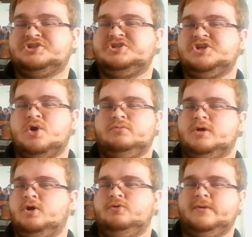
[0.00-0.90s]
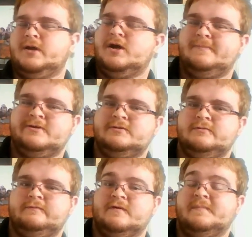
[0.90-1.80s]
don't hold up
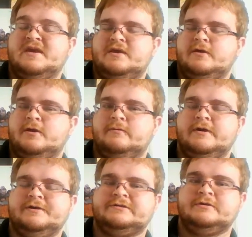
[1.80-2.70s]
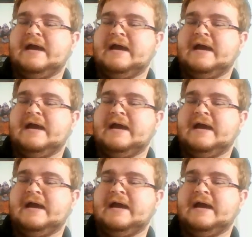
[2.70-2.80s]
for me anyways.